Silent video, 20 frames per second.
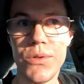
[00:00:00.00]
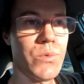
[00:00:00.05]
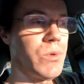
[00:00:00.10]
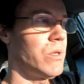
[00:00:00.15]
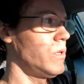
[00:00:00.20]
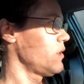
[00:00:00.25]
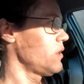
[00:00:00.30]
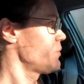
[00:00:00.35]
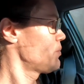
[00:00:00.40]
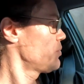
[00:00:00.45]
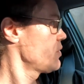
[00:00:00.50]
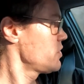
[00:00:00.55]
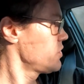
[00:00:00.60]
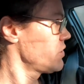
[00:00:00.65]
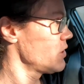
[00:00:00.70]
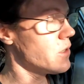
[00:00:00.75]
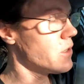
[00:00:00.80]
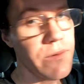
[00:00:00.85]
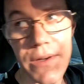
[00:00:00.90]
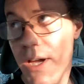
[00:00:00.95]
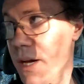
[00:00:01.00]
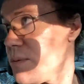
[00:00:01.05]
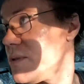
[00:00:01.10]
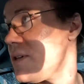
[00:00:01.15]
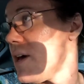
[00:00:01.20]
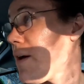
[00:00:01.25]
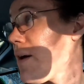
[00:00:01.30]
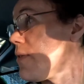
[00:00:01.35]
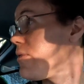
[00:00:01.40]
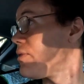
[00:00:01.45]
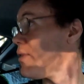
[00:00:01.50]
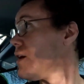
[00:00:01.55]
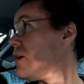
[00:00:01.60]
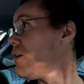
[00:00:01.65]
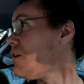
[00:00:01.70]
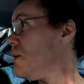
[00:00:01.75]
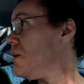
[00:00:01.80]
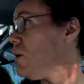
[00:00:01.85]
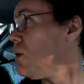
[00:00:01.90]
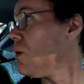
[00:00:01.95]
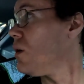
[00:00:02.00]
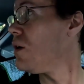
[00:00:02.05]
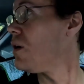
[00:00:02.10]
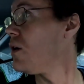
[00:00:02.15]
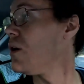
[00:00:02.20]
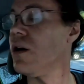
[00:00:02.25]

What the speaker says: He was really appreciative, kept saying thank you.